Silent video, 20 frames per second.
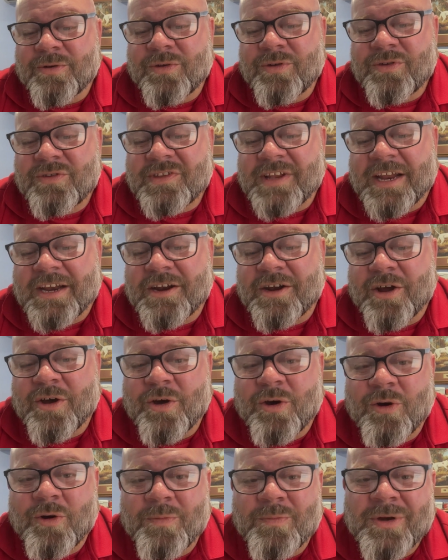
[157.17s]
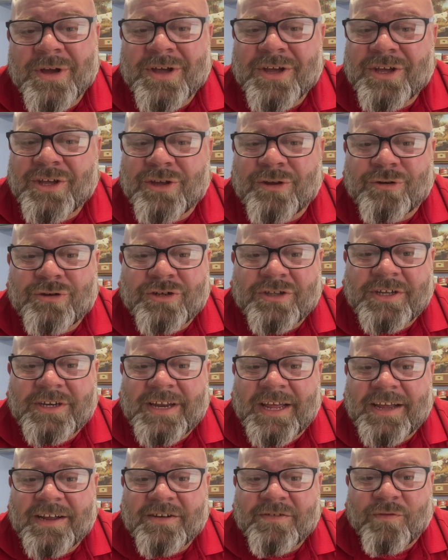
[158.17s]
set in a home, usually
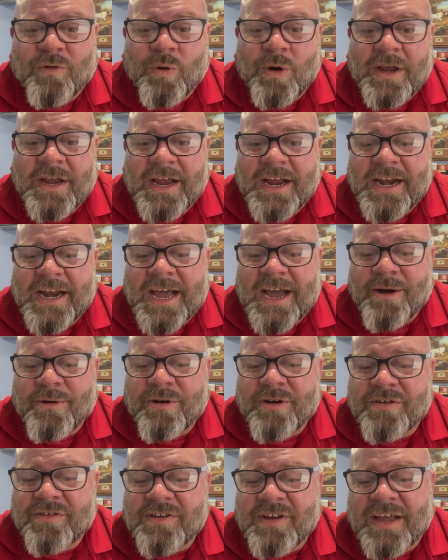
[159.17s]
takes 48 hours,